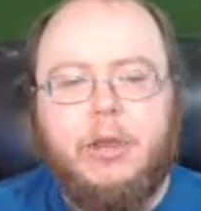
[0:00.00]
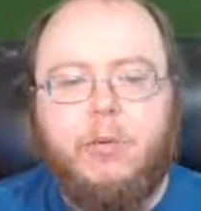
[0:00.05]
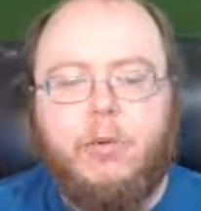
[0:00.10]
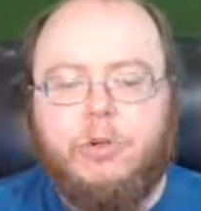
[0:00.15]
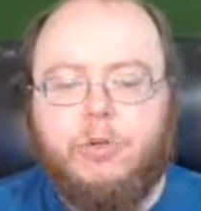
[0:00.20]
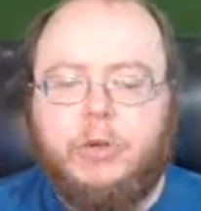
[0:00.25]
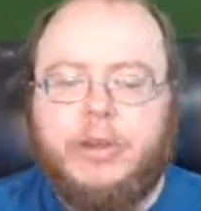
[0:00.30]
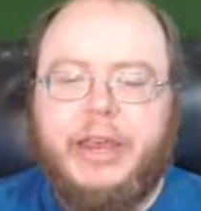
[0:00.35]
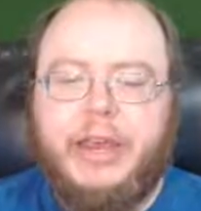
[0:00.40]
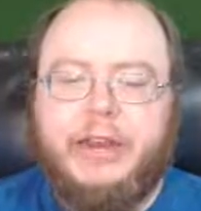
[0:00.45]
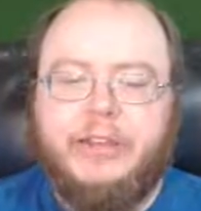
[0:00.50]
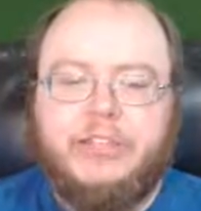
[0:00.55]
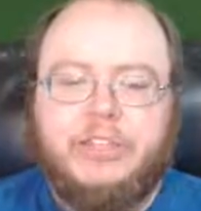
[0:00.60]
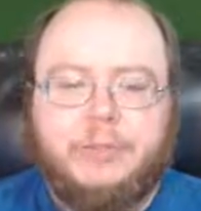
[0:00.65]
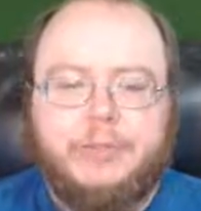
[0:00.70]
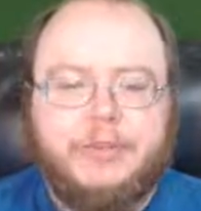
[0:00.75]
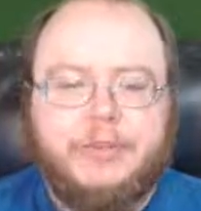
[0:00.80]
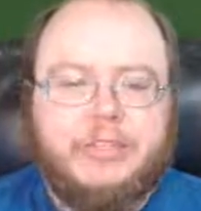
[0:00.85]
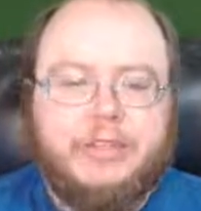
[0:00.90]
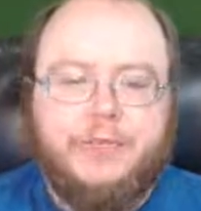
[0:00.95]
which will get us a
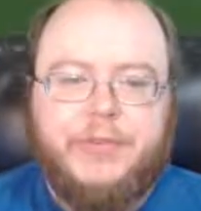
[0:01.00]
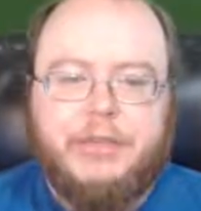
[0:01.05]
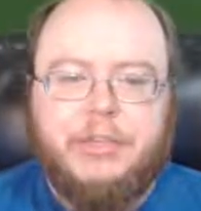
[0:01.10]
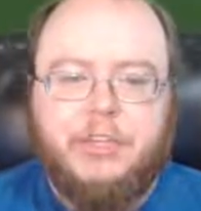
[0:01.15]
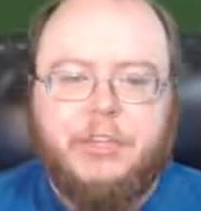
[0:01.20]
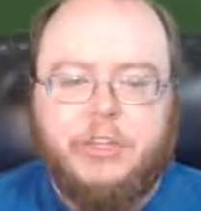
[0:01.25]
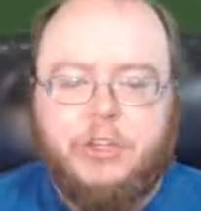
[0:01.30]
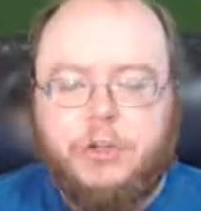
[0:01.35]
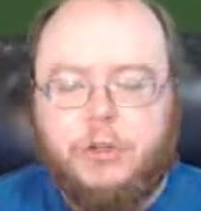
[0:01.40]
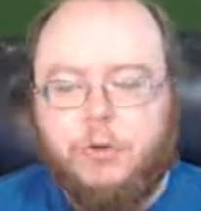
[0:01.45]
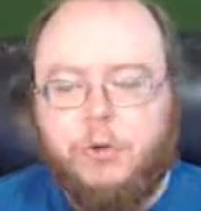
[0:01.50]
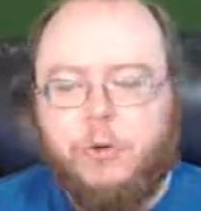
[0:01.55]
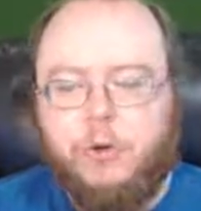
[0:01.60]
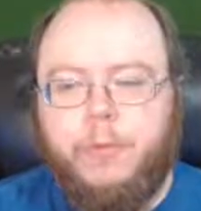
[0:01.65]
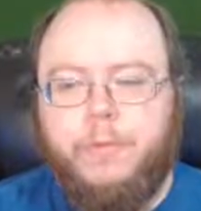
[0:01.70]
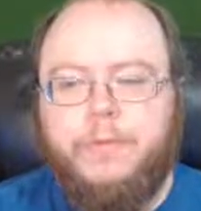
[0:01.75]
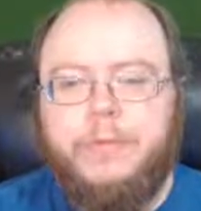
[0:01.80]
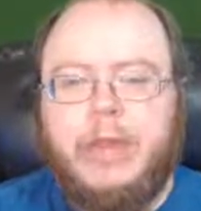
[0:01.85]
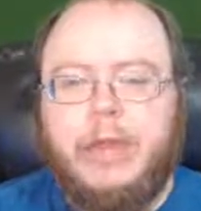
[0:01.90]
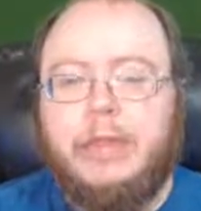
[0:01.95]
specific to-do,
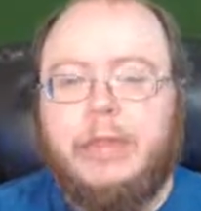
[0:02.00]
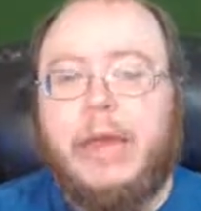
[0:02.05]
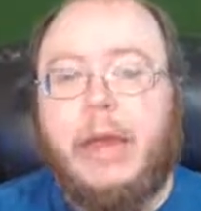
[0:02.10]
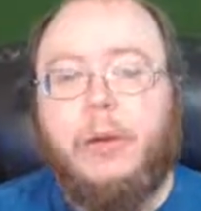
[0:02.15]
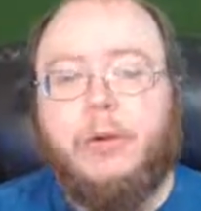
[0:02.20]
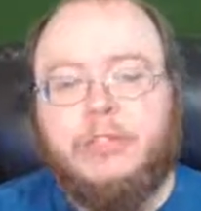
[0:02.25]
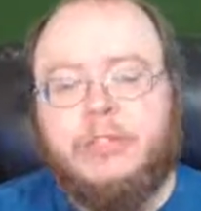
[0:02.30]
allow